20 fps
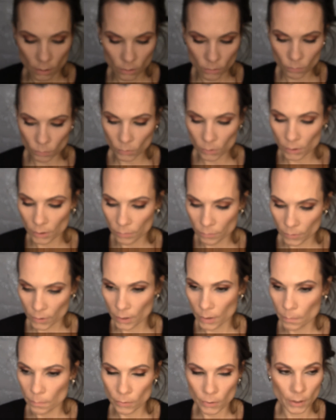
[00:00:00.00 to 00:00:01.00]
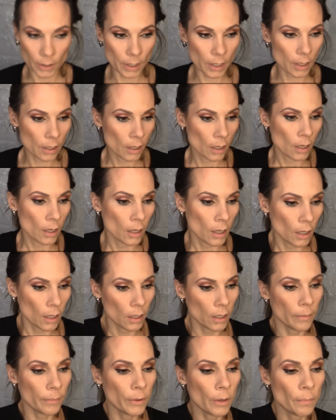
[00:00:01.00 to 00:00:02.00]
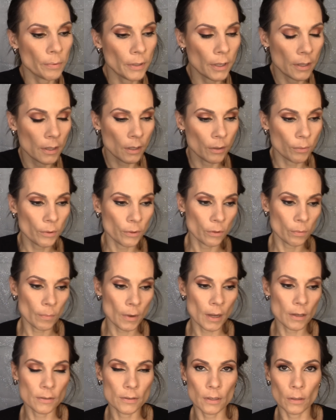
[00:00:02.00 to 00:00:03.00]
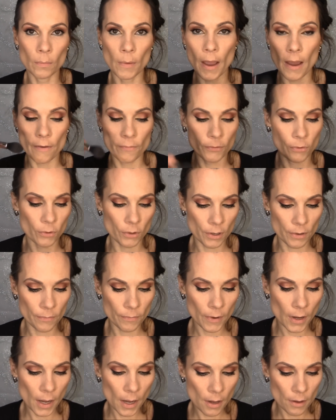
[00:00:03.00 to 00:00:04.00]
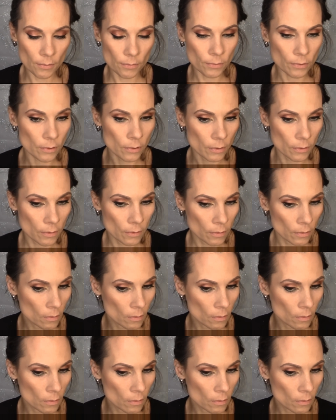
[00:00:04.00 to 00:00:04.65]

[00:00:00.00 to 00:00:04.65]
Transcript: It's really very pretty. And I'm going to apply that with my Sigma F thirty-five.